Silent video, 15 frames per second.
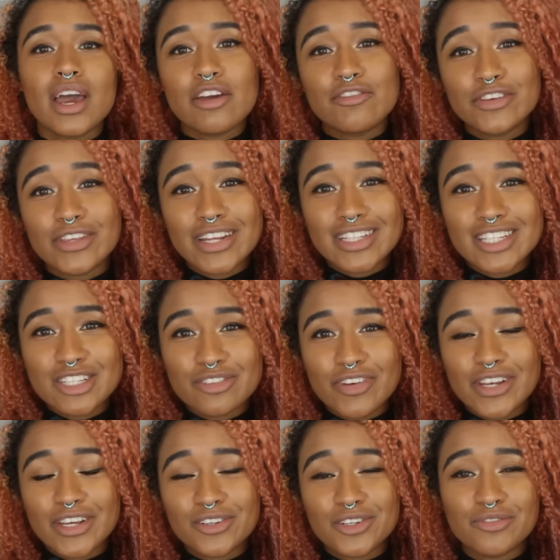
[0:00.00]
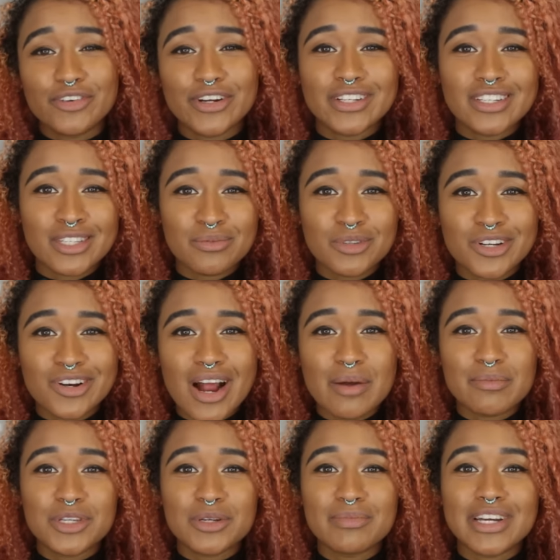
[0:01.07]
If you like this video, don't forget to
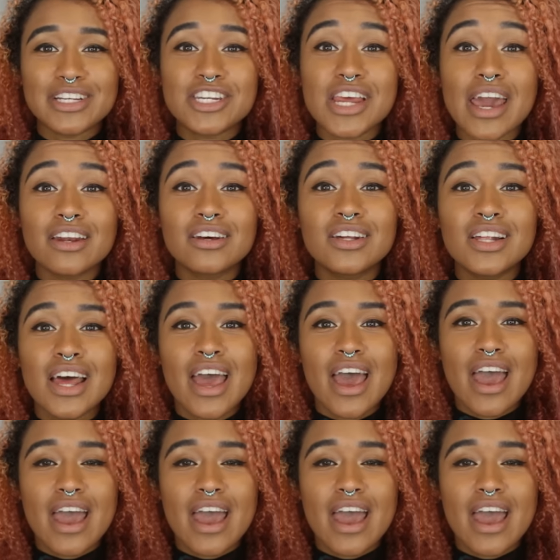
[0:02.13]
subscribe to my channel,